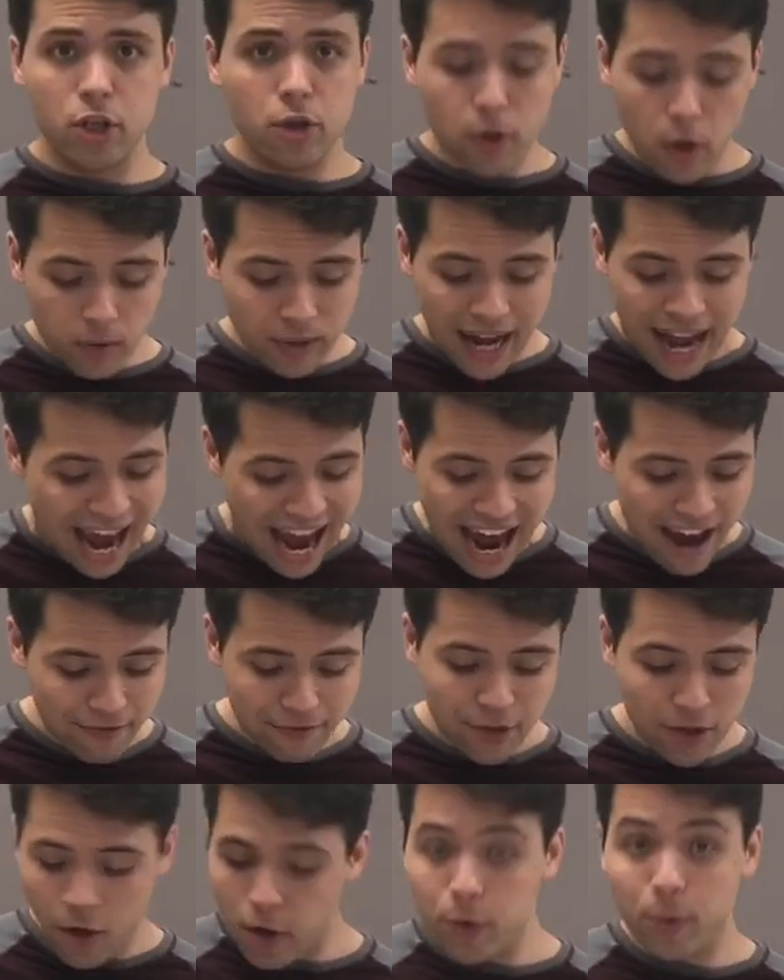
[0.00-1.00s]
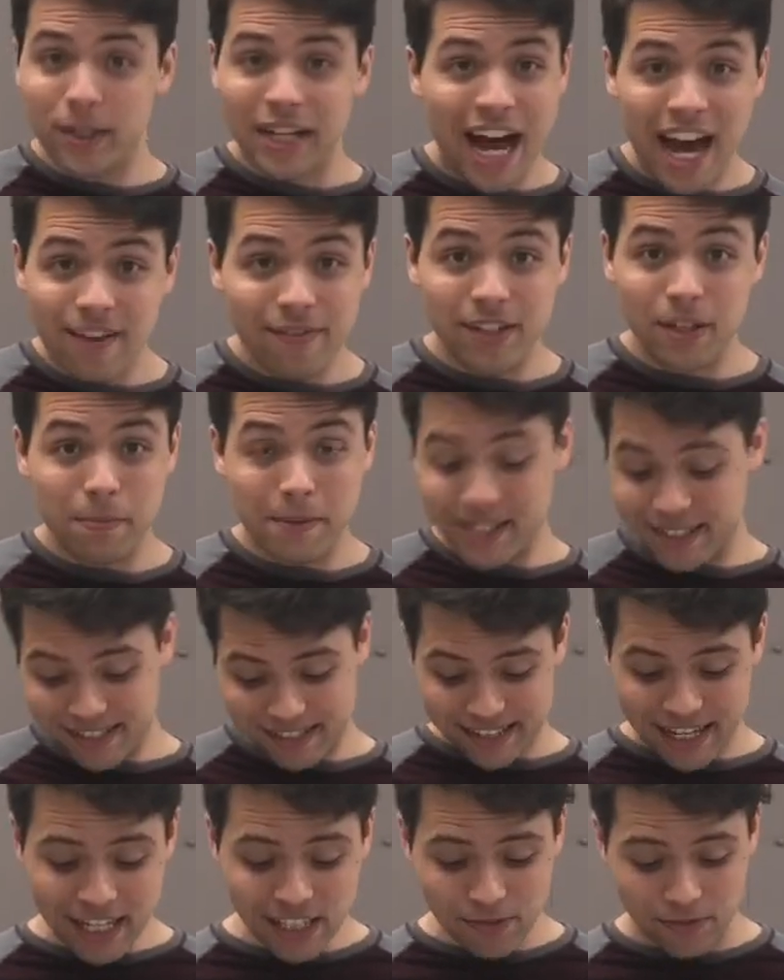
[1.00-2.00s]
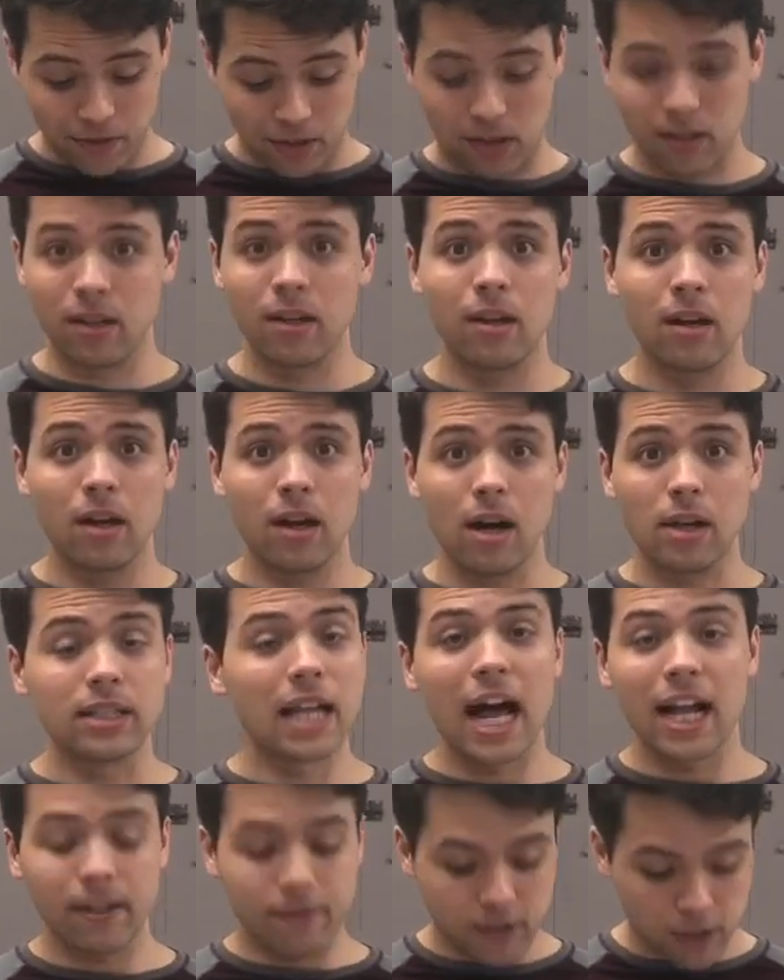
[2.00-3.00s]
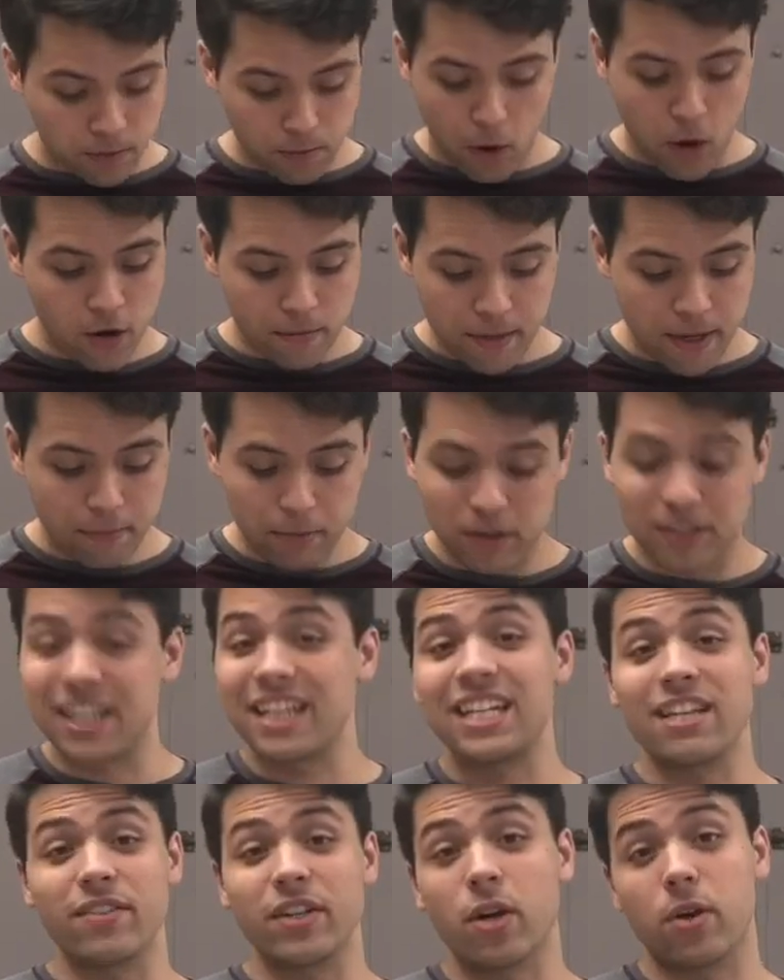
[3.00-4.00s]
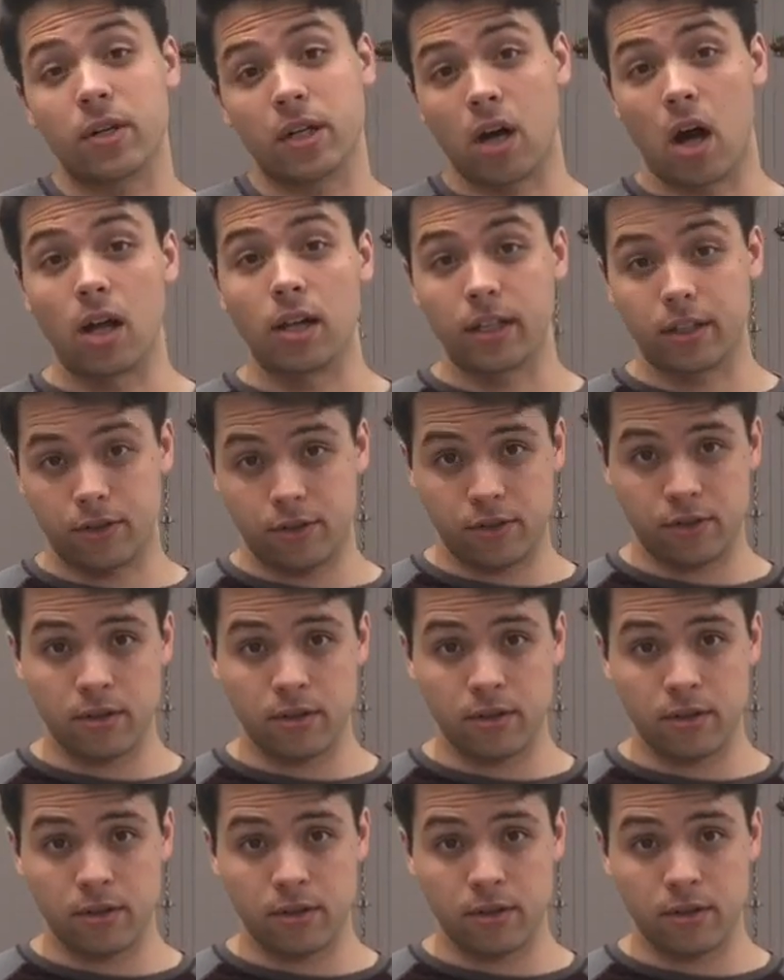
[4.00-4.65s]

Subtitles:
You don't have to go to an Ivy to be successful. A lot of smart people didn't even go to college.